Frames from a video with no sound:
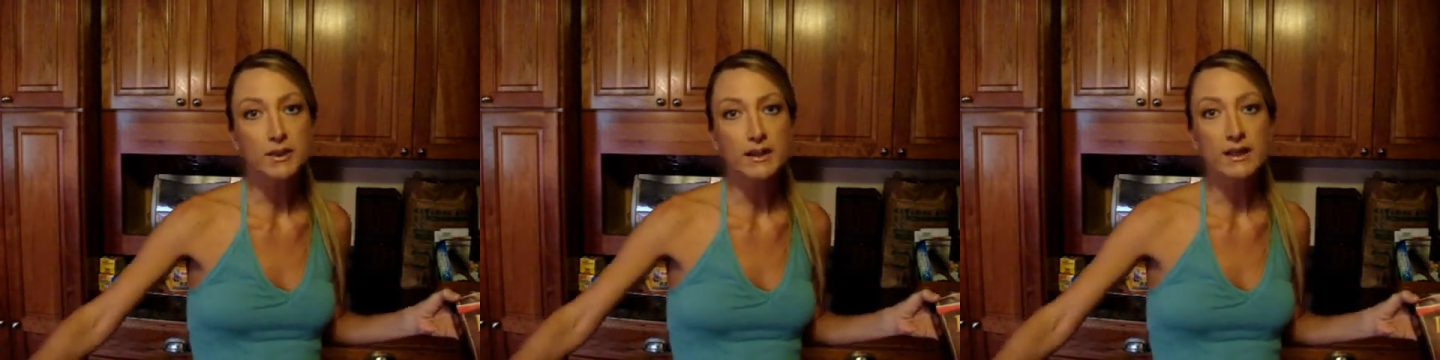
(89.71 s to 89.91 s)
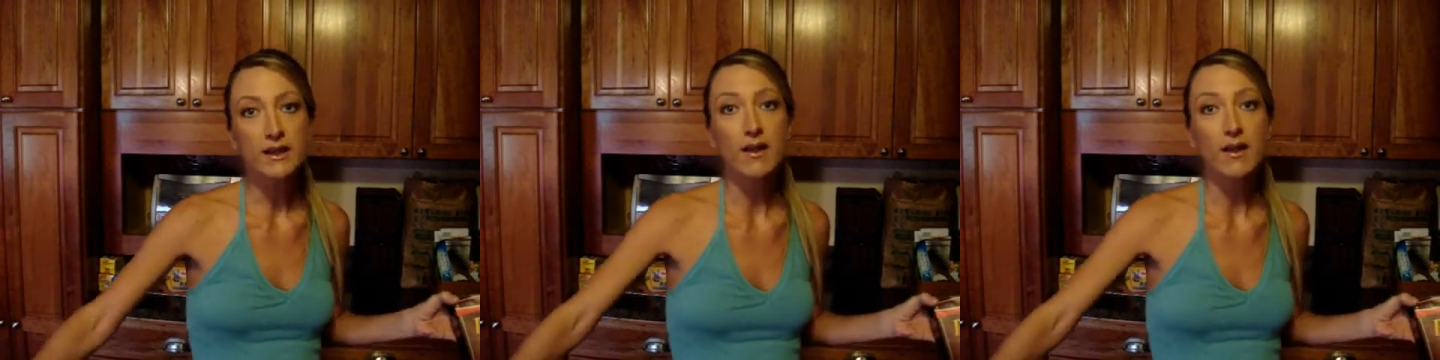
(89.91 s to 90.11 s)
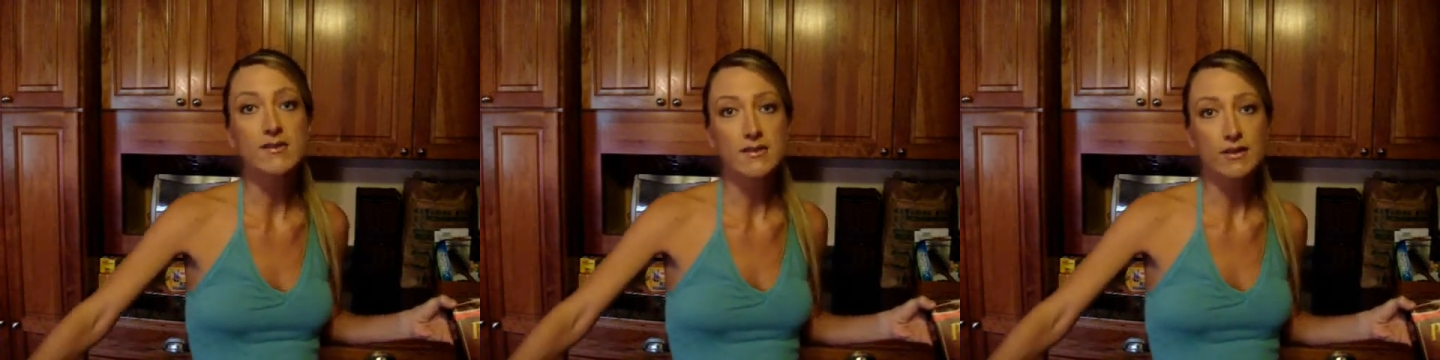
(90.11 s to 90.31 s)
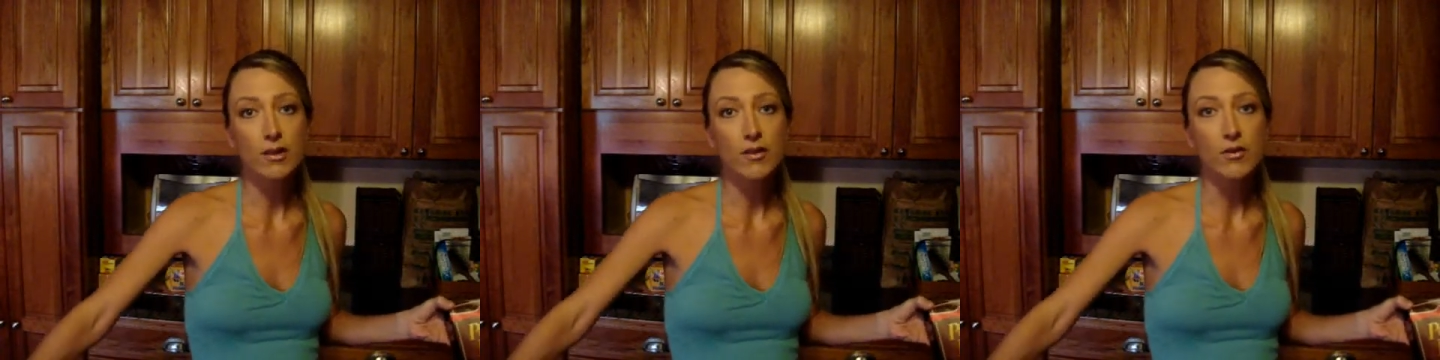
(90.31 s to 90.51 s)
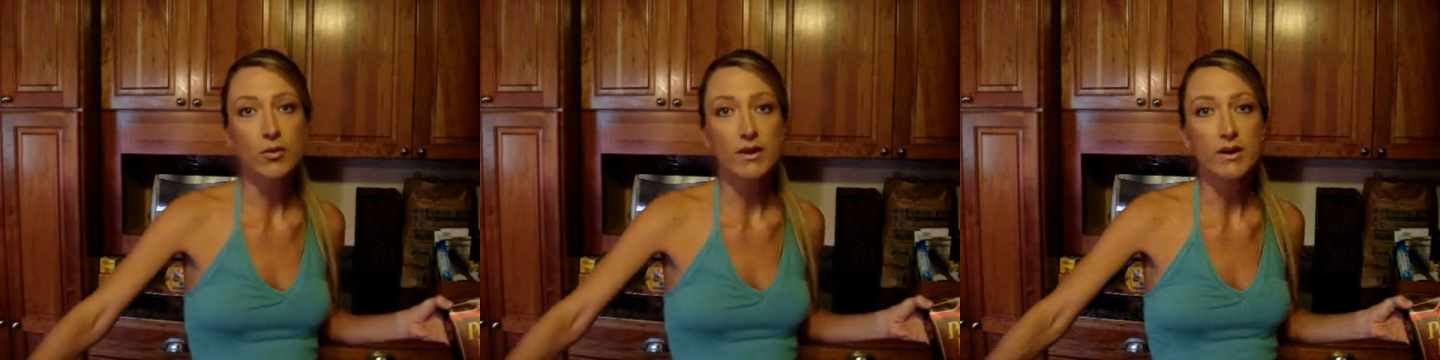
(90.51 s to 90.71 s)
me and I'll
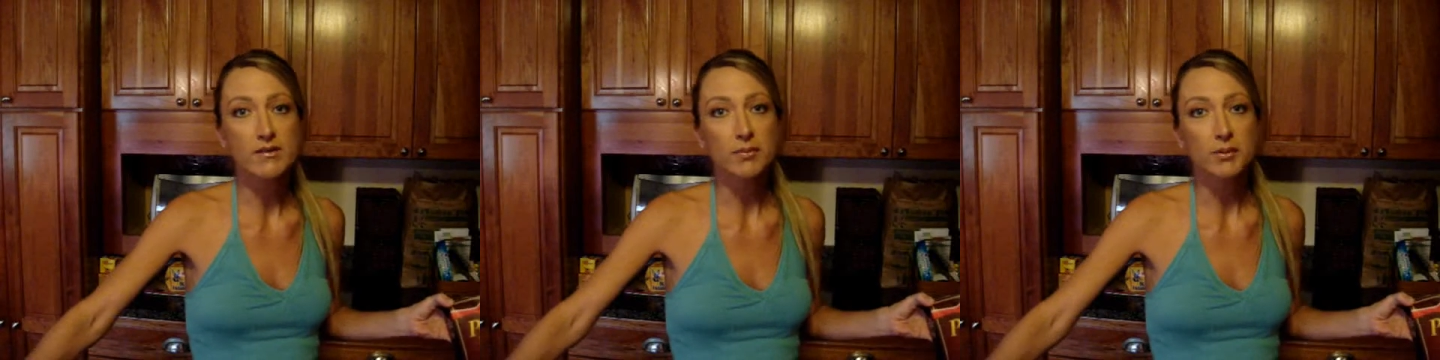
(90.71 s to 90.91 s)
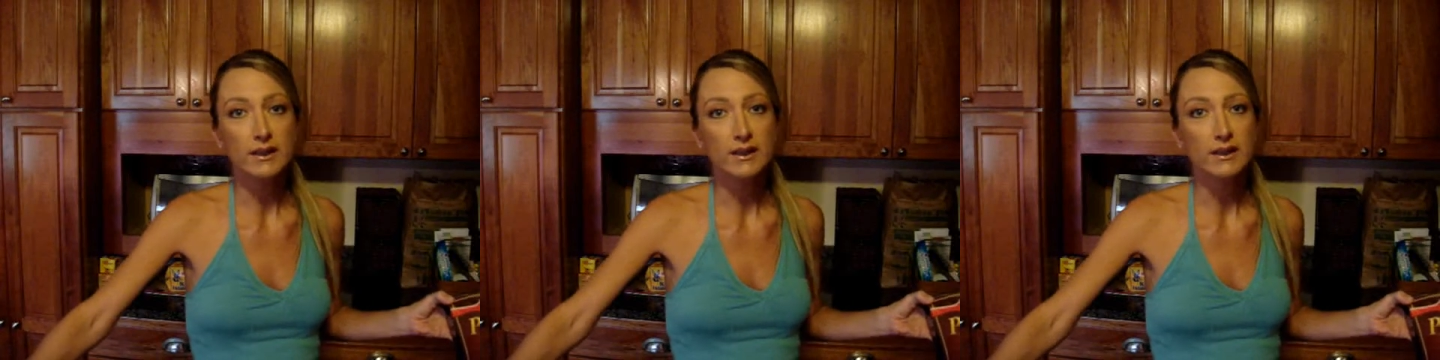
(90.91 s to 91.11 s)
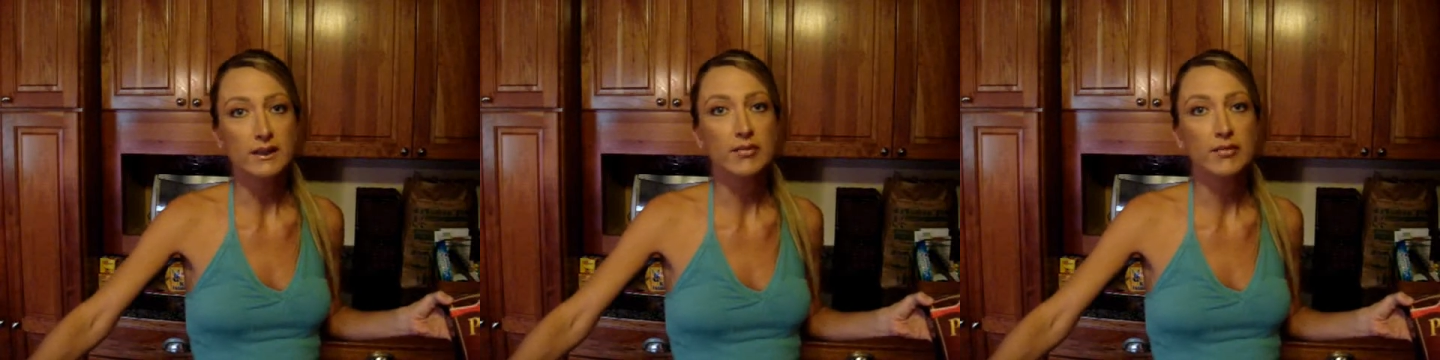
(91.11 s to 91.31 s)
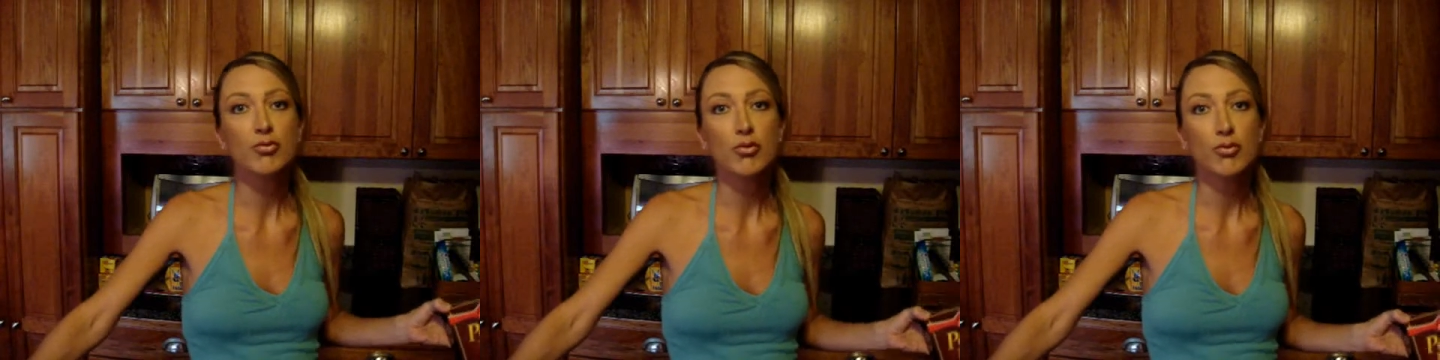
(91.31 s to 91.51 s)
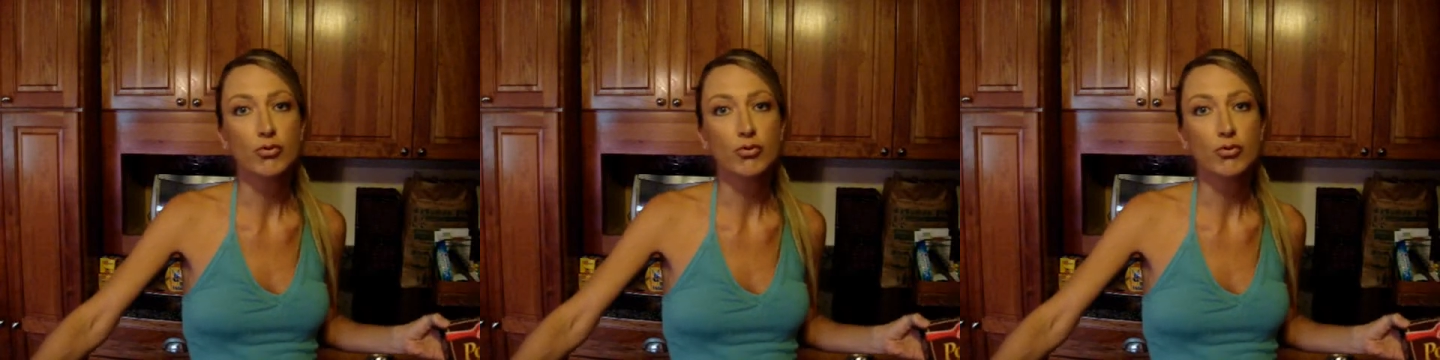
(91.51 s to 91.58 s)
send you the recipe